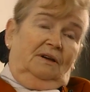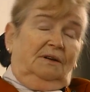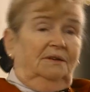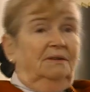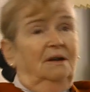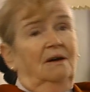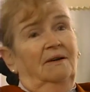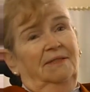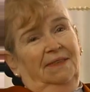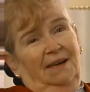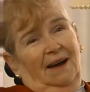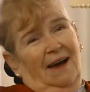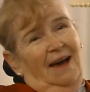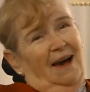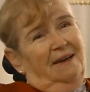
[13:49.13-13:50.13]
You know, I think
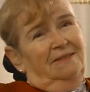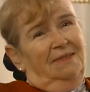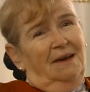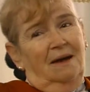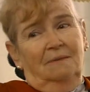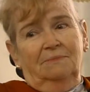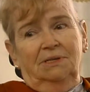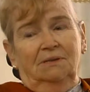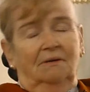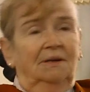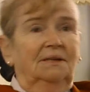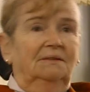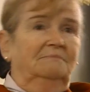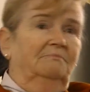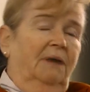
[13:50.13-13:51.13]
I had them, so I
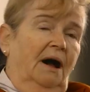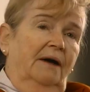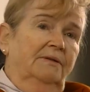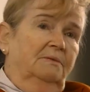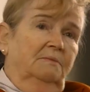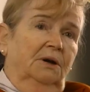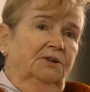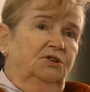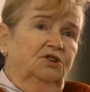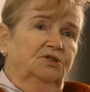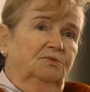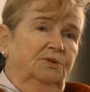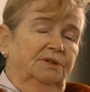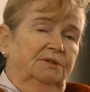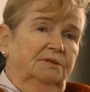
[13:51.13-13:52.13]
didn't bother much
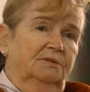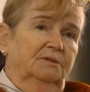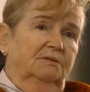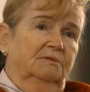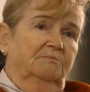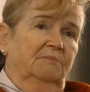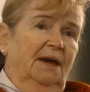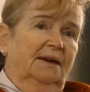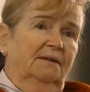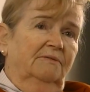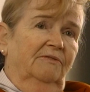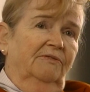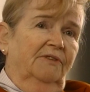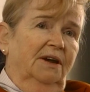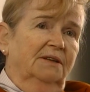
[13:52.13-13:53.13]
with making
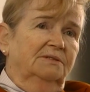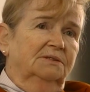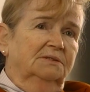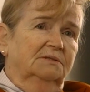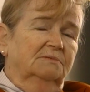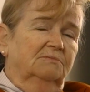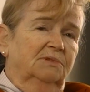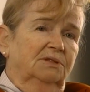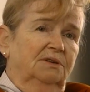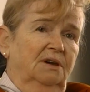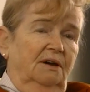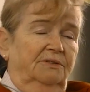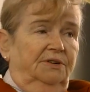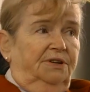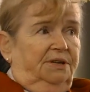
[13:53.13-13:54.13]
friends with the
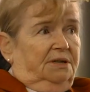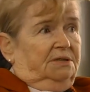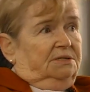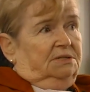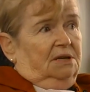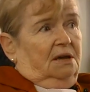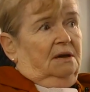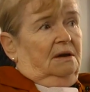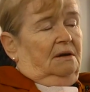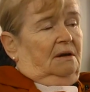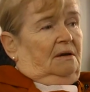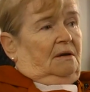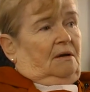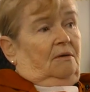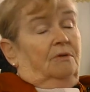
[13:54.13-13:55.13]
other kids.
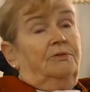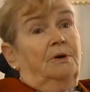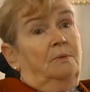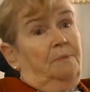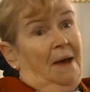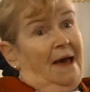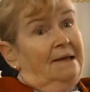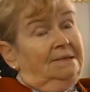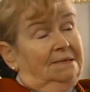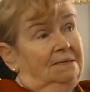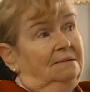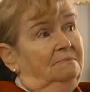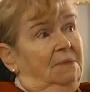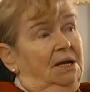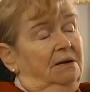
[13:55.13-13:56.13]
Although Patsy
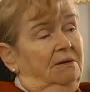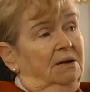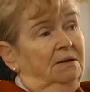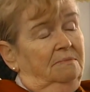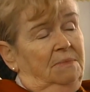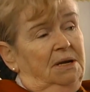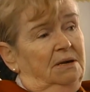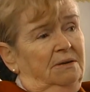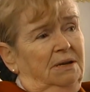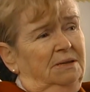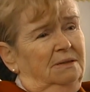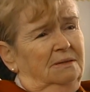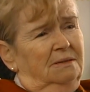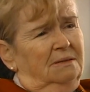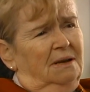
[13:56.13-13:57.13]
and Mary,
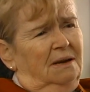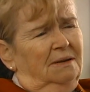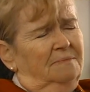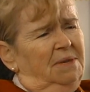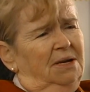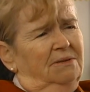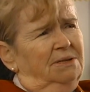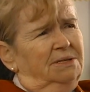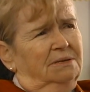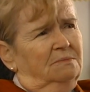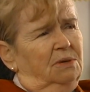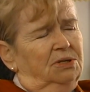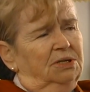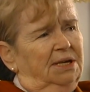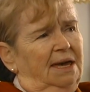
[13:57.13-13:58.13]
not Mary so
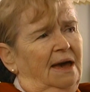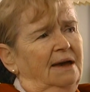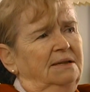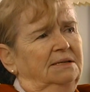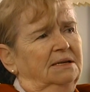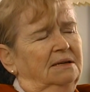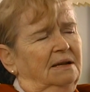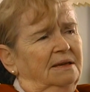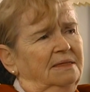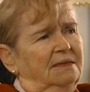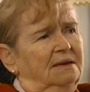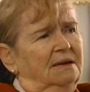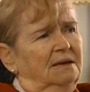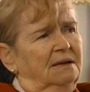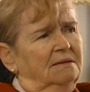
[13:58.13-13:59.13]
much, Kay did, I
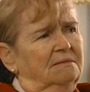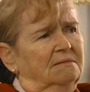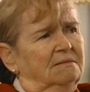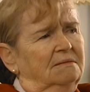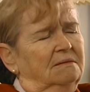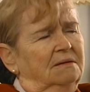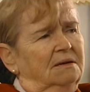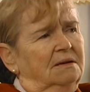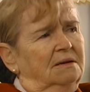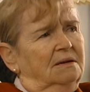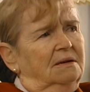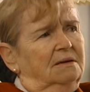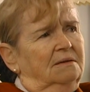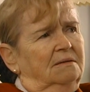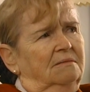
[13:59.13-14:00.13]
think.
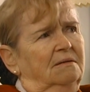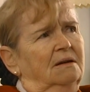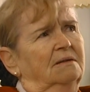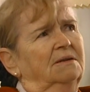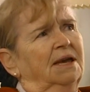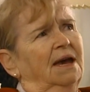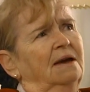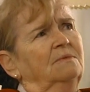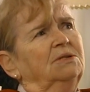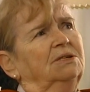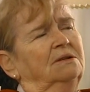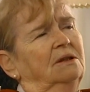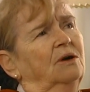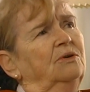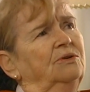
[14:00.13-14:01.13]
Oh no, Kay was a
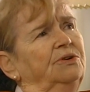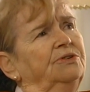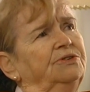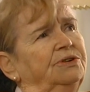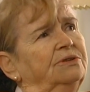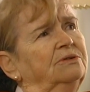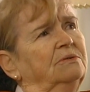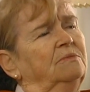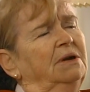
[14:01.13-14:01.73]
loner too.